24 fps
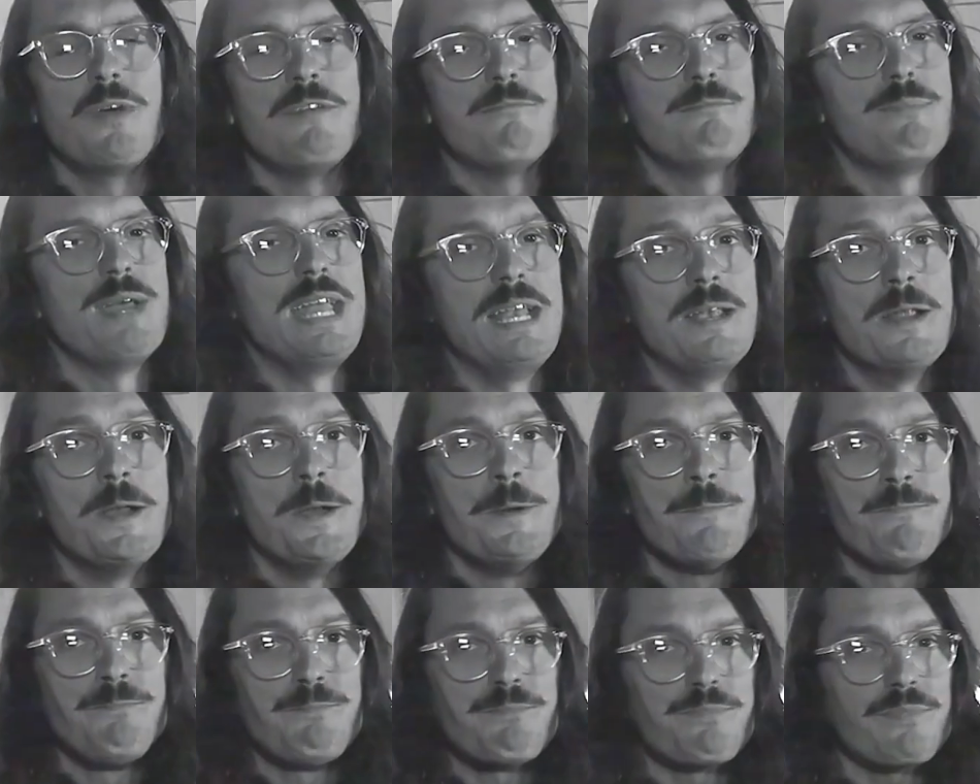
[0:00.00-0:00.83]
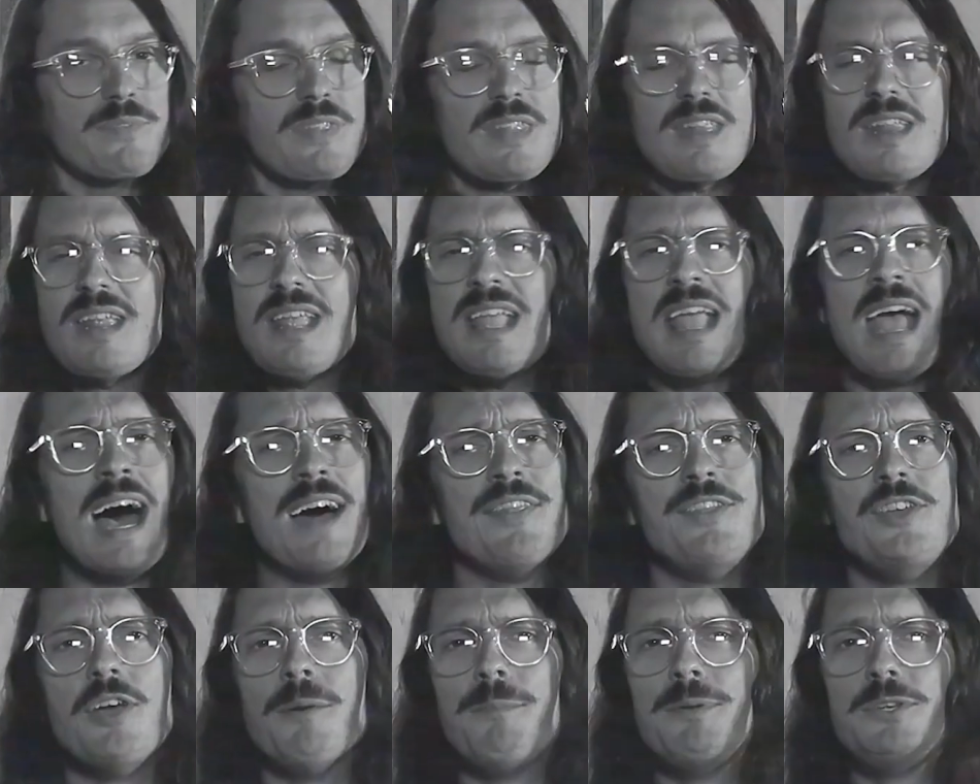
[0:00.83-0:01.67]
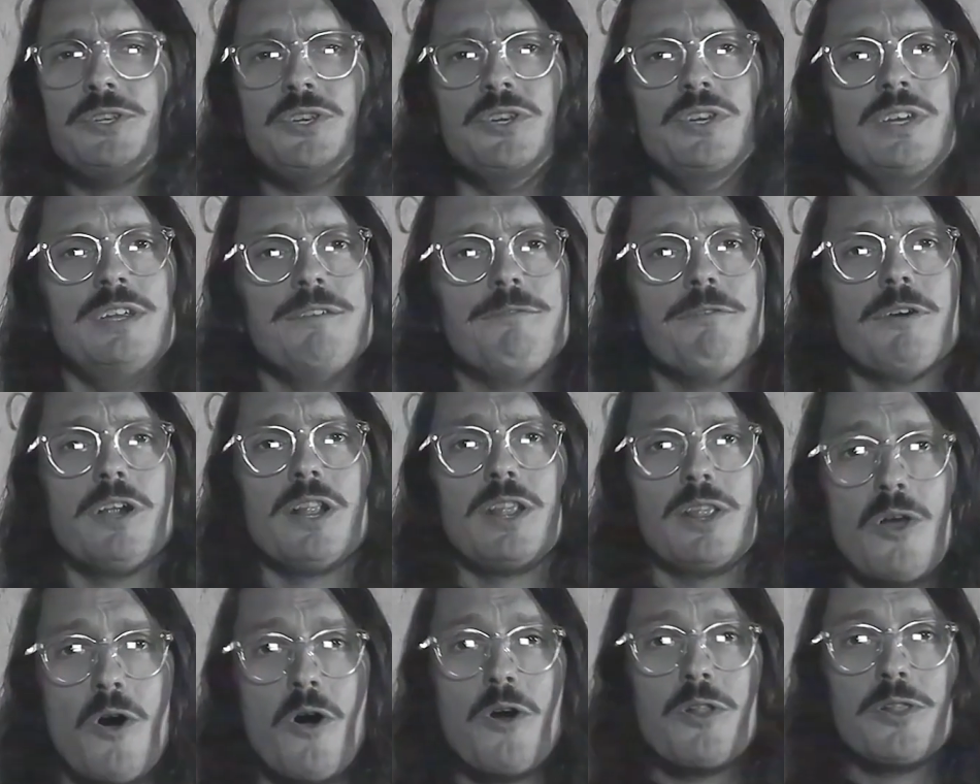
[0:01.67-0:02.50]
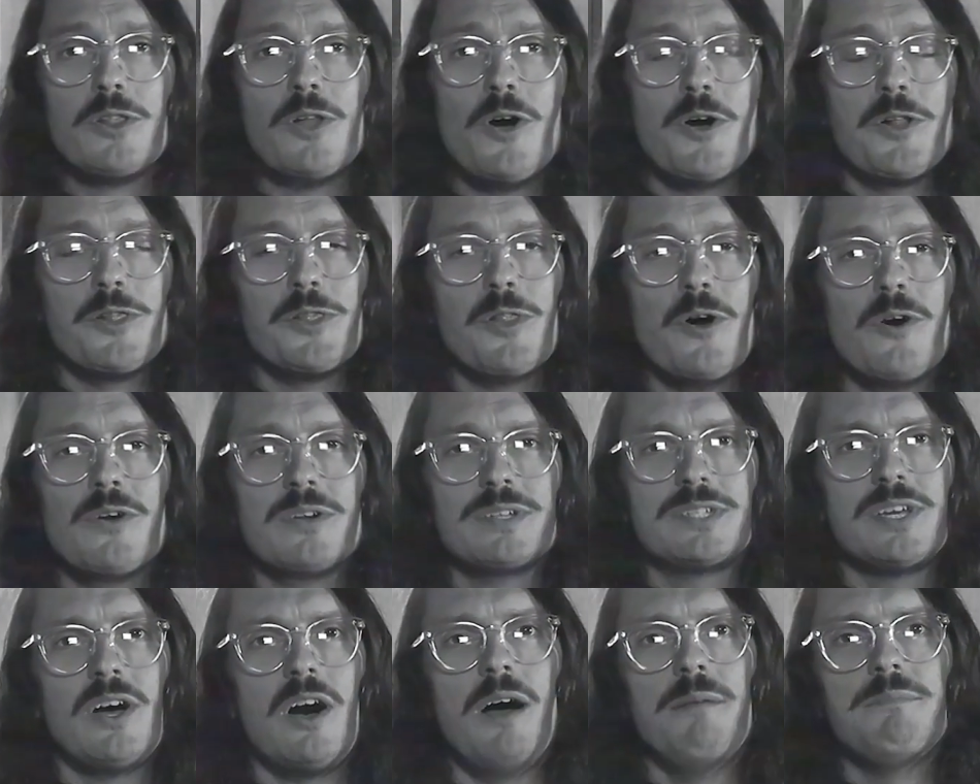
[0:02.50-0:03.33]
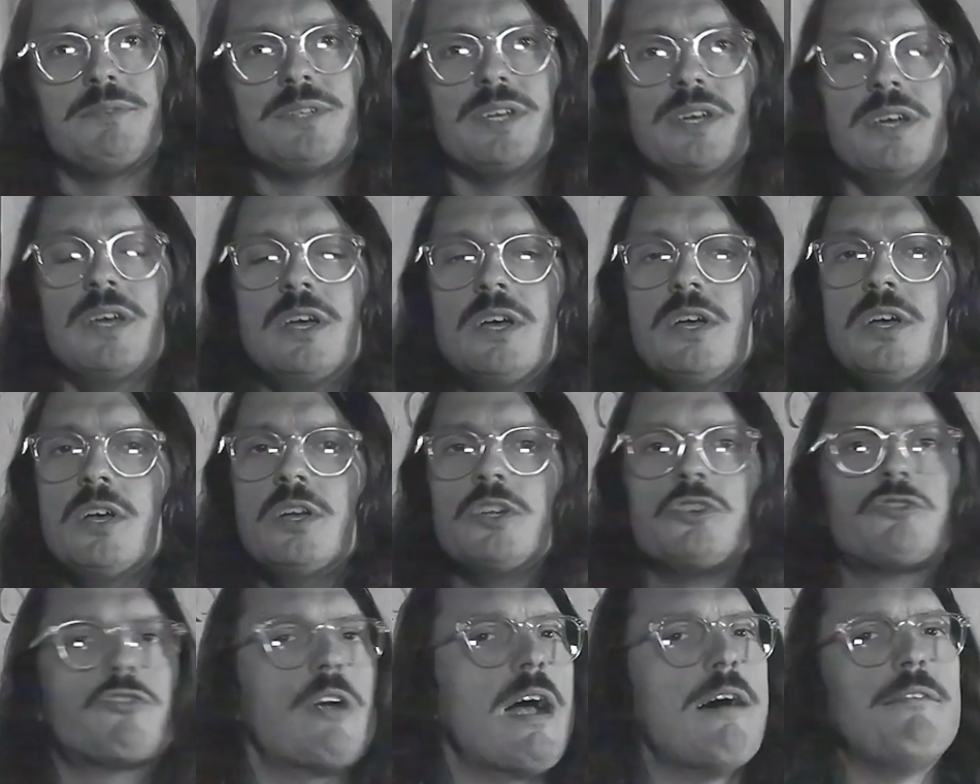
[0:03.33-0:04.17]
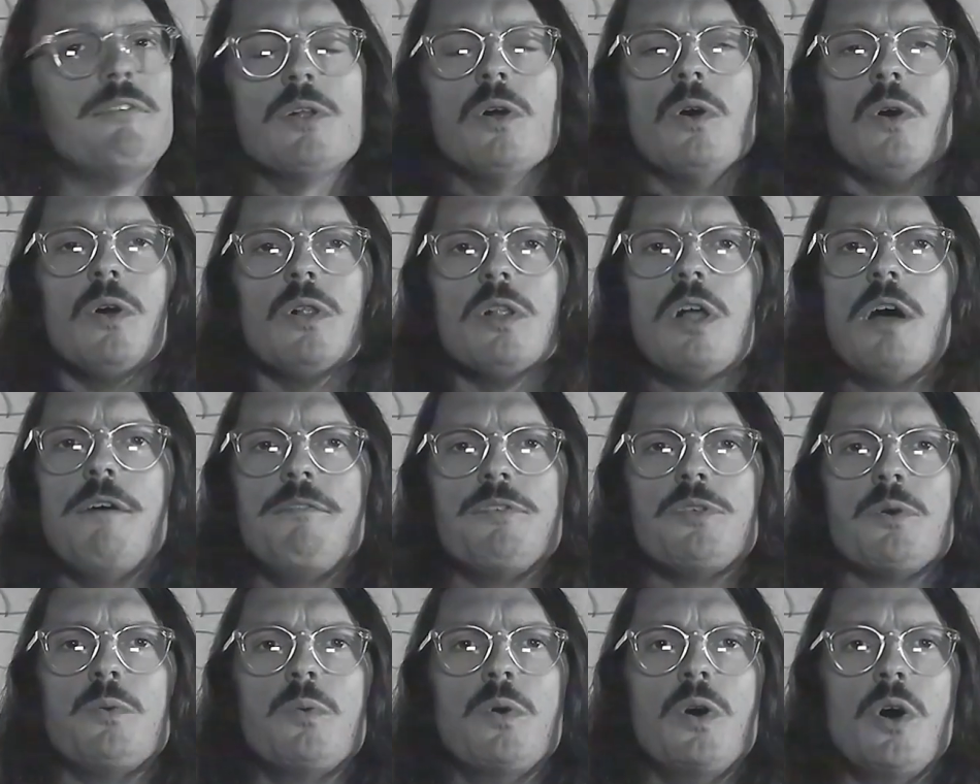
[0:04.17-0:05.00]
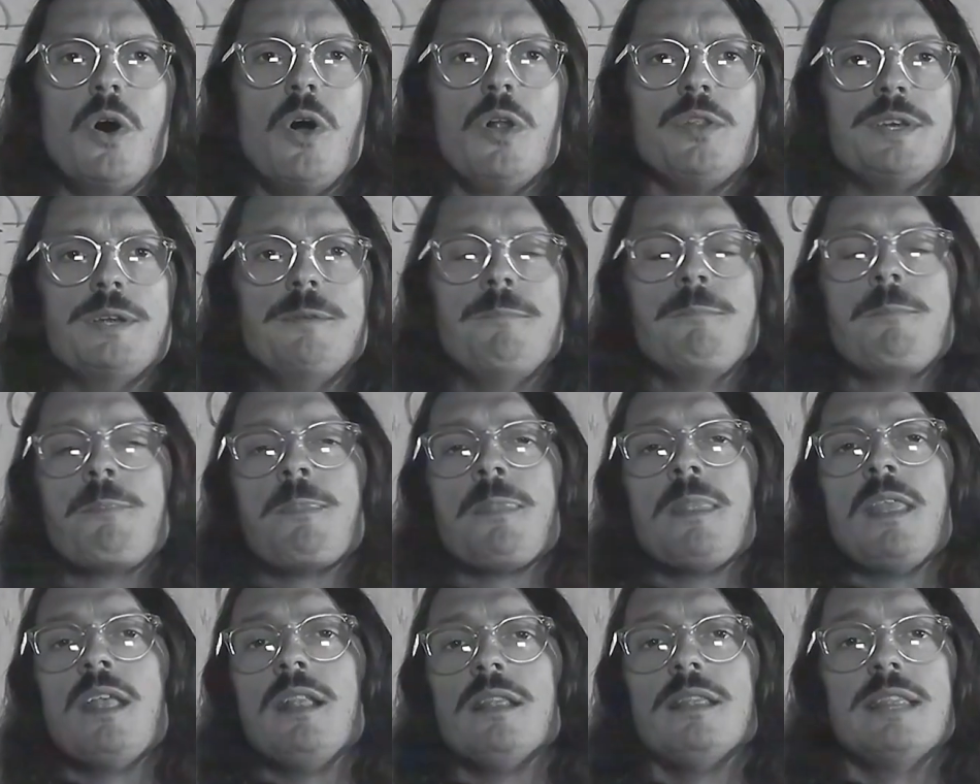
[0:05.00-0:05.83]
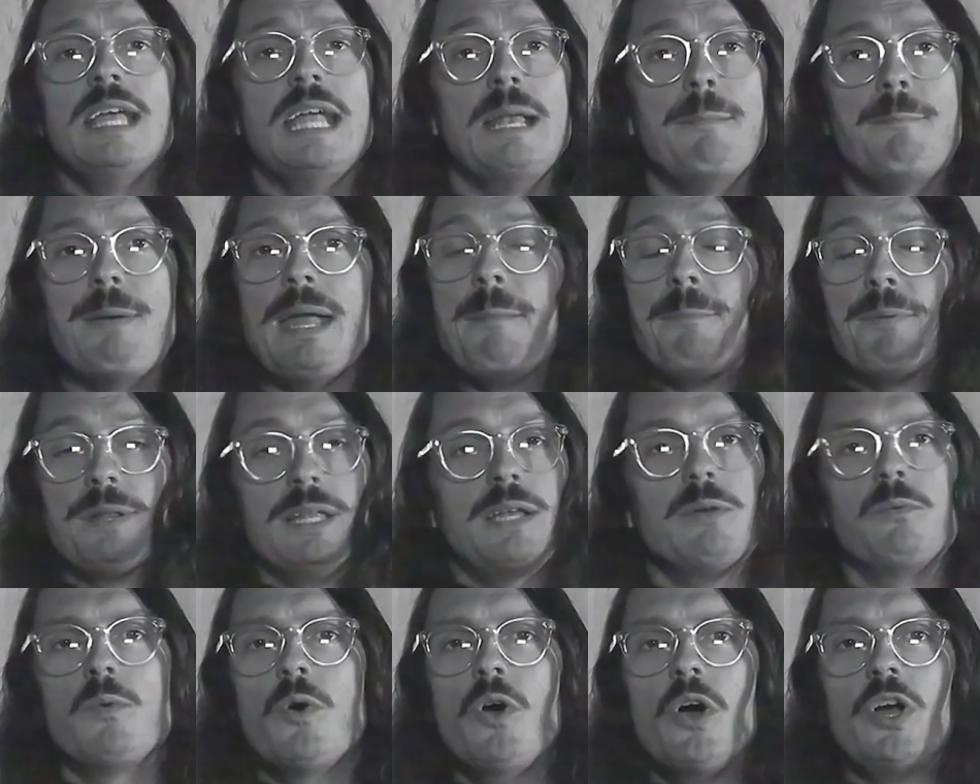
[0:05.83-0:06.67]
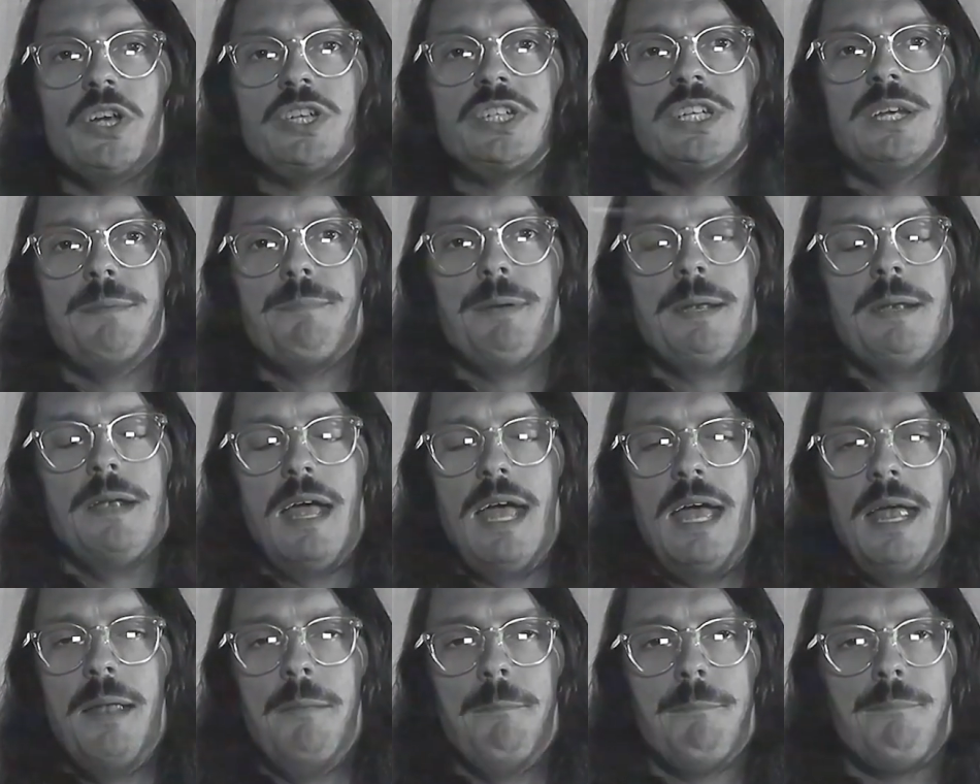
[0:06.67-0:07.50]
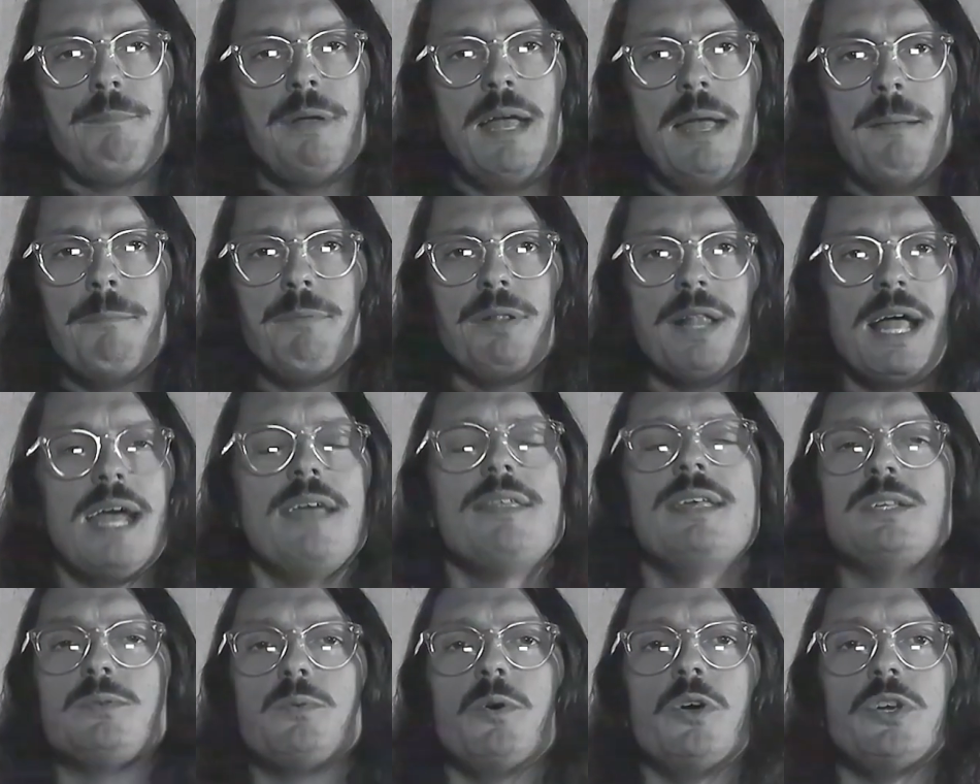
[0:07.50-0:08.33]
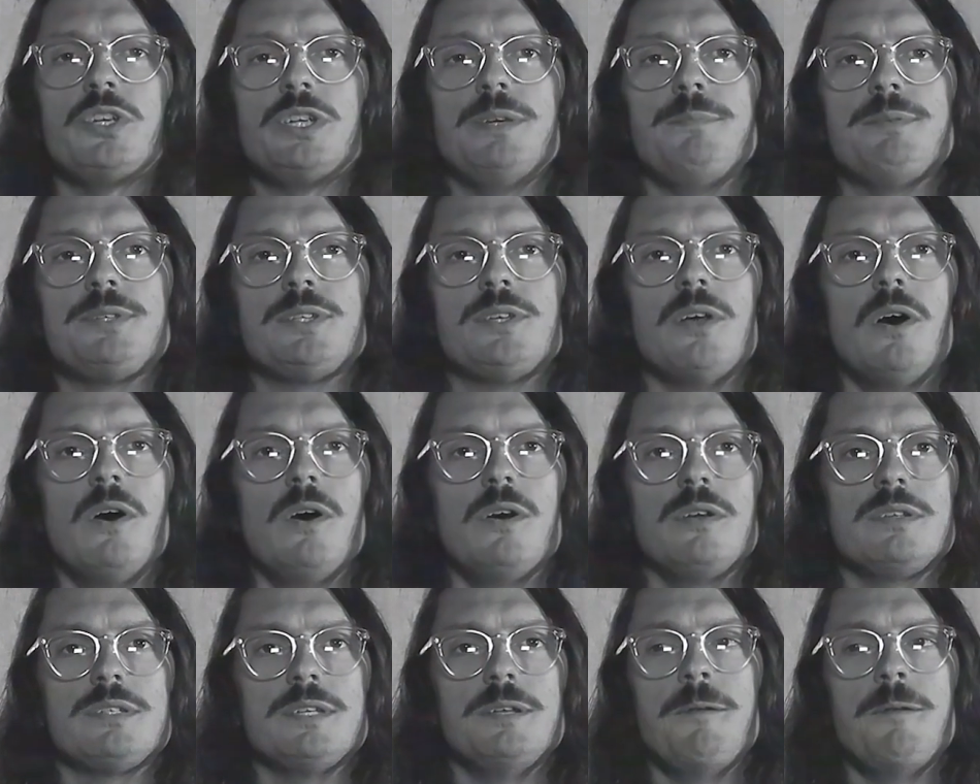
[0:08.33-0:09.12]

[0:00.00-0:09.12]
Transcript: we've been had the opportunity for a long, long, long time to travel all over the world and lead people in worship and, and, and play these worship songs.